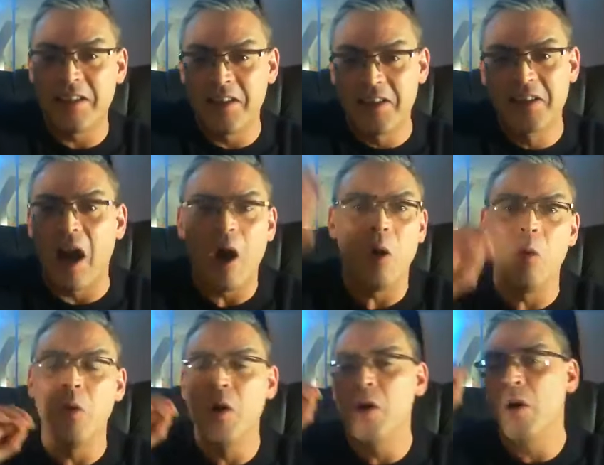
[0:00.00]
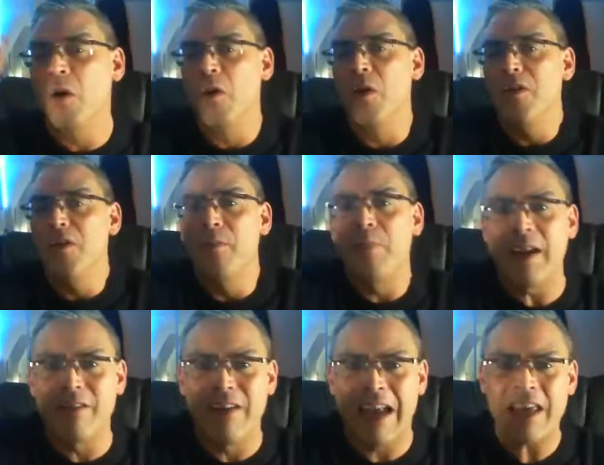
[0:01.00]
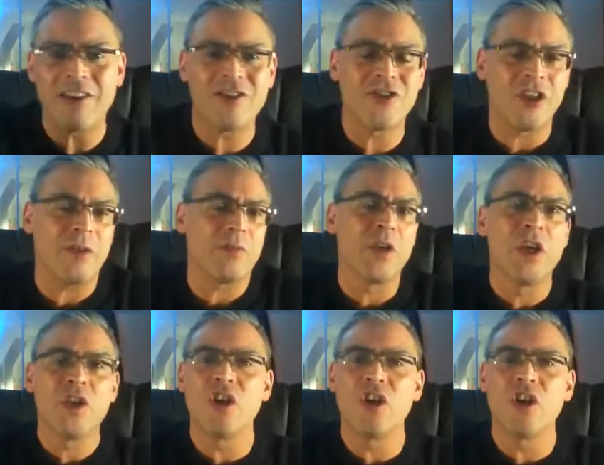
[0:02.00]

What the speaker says: the goal or the better relationships.